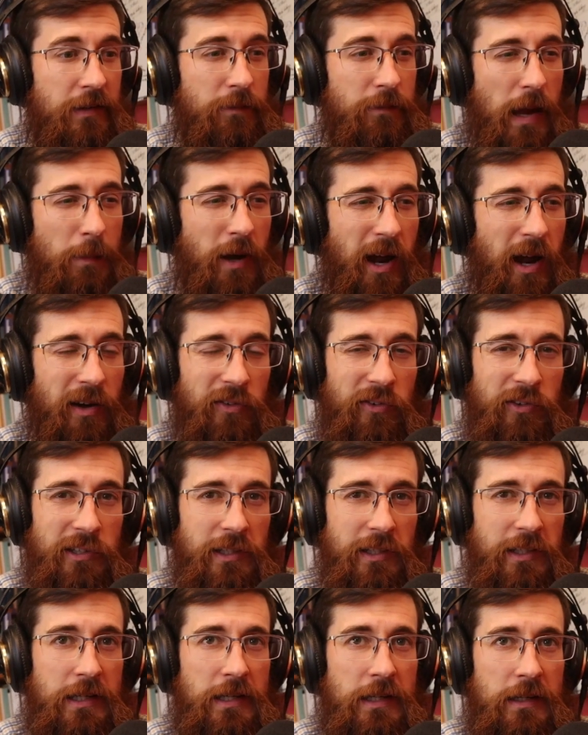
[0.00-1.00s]
I'm not
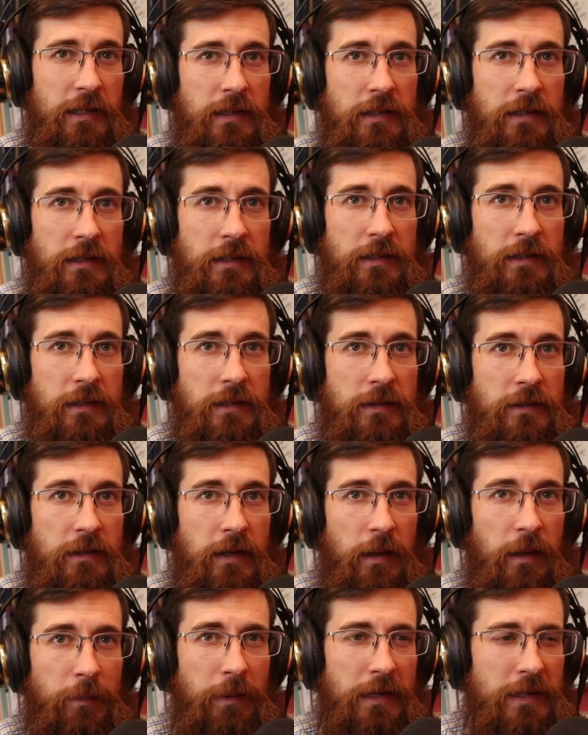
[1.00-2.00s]
really,
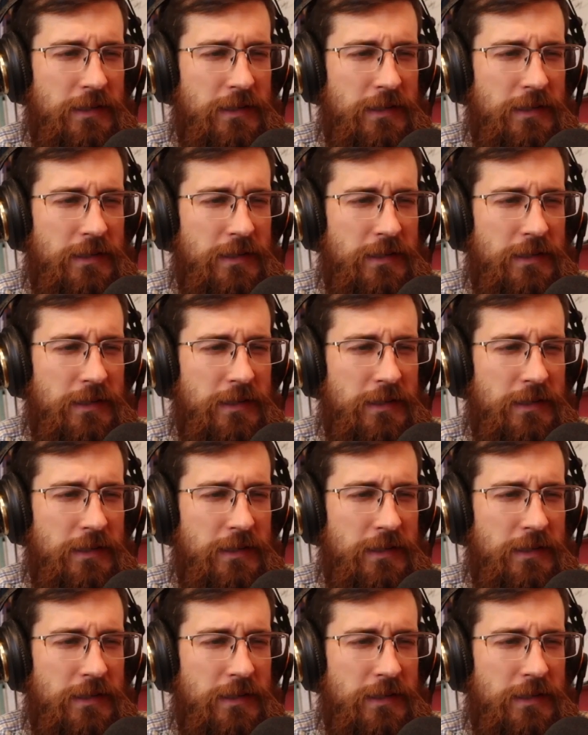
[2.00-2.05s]
I mean,